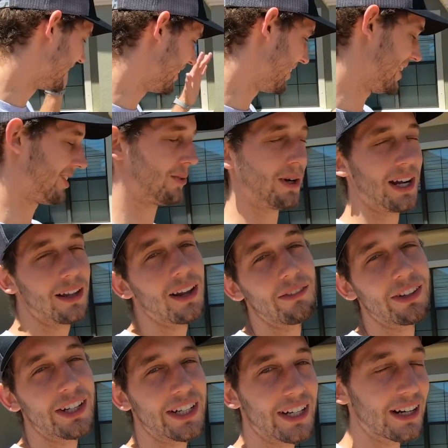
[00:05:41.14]
And that's why I
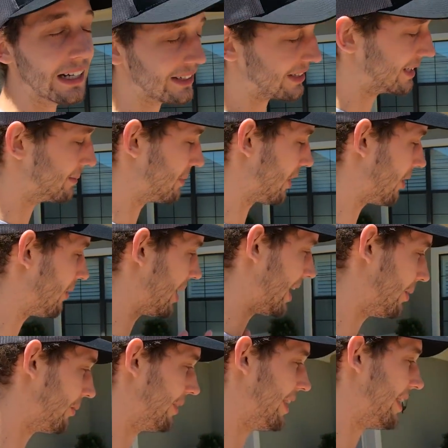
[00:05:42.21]
love the DRZ, bro.
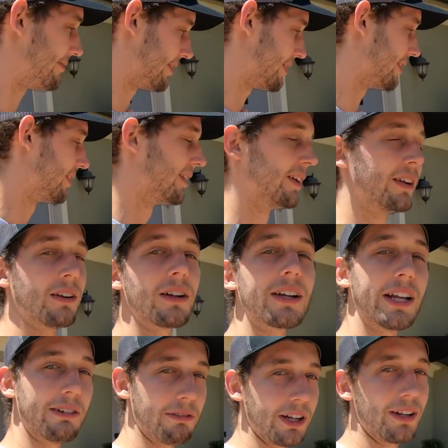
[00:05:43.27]
I will never
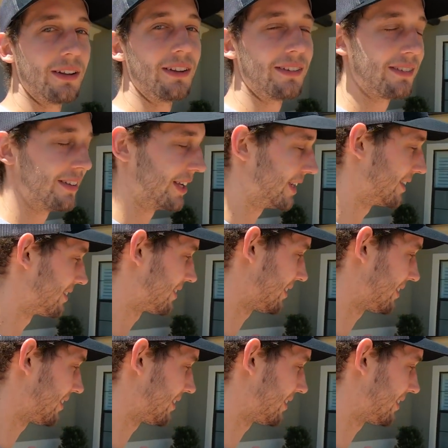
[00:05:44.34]
get rid of this thing